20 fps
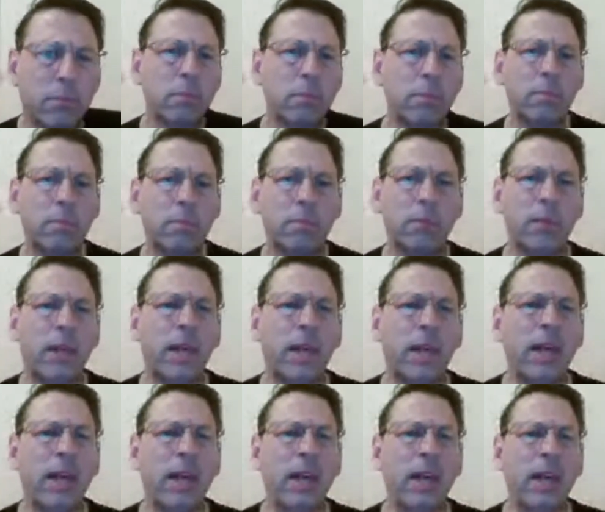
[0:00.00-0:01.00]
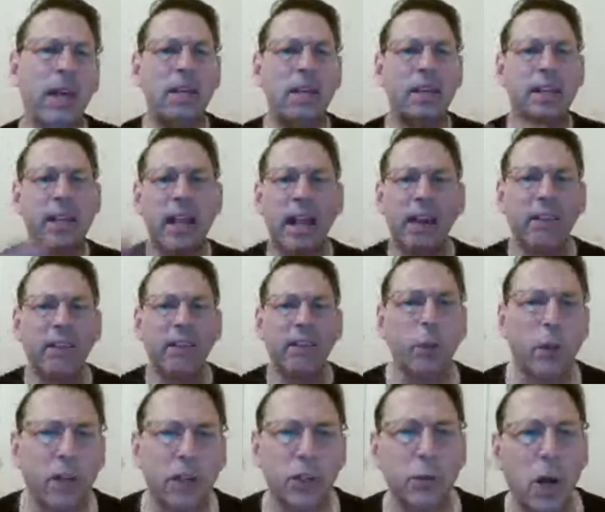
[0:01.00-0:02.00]
to everyone else you
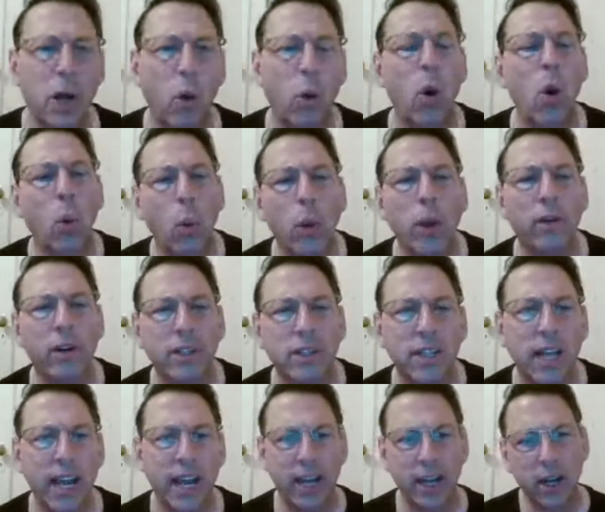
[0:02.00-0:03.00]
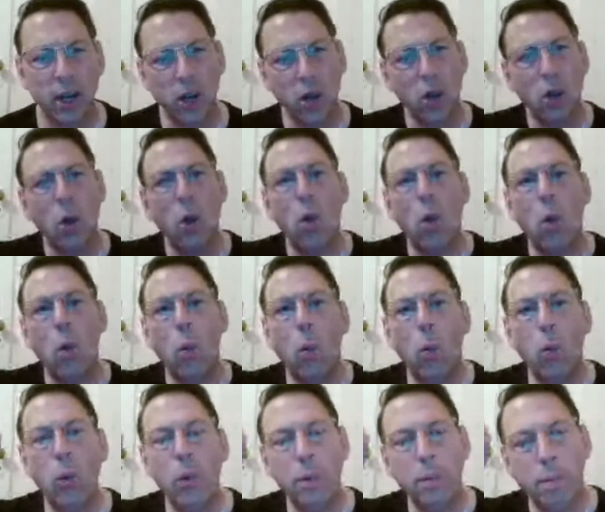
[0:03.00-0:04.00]
know, we are insane.
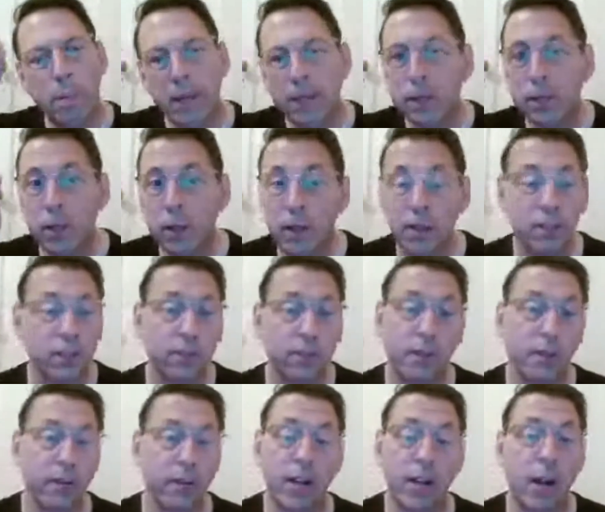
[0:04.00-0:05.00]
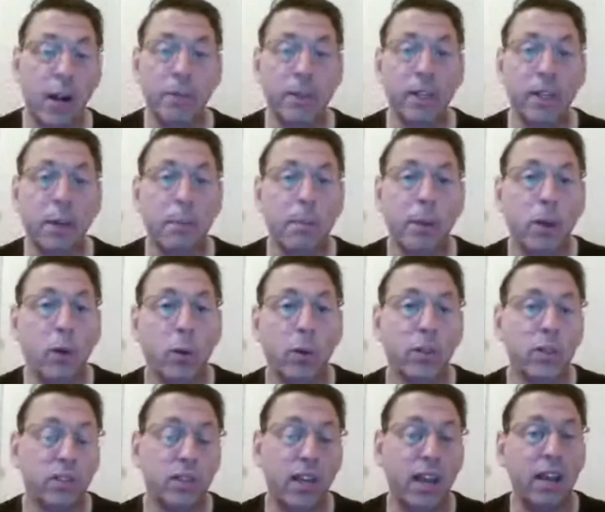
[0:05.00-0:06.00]
It's a very common thing in Bitcoin to
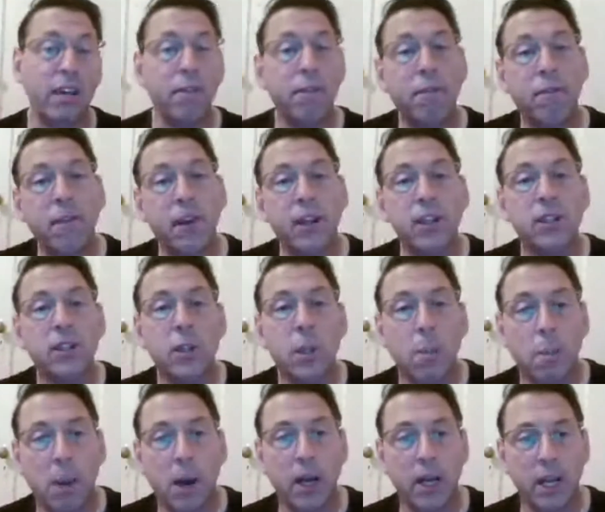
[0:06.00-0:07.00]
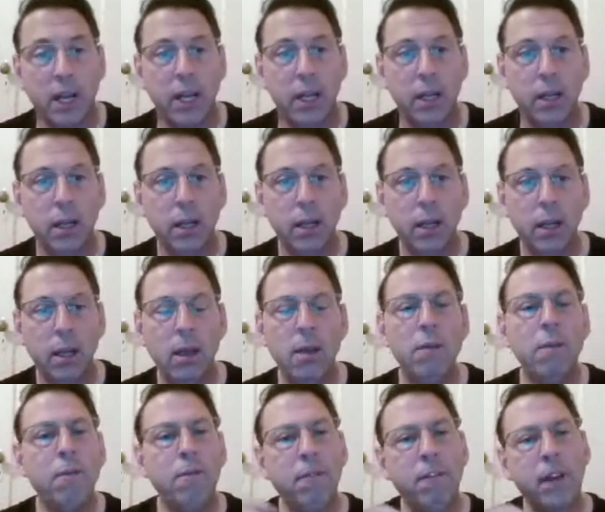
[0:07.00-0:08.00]
say, fix the money,
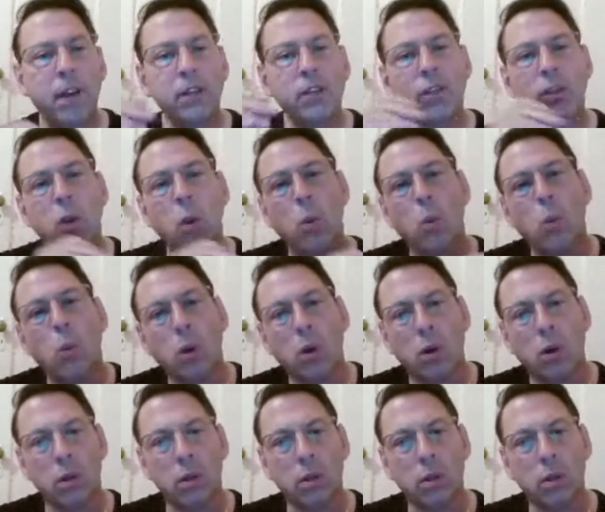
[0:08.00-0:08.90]
fix the world.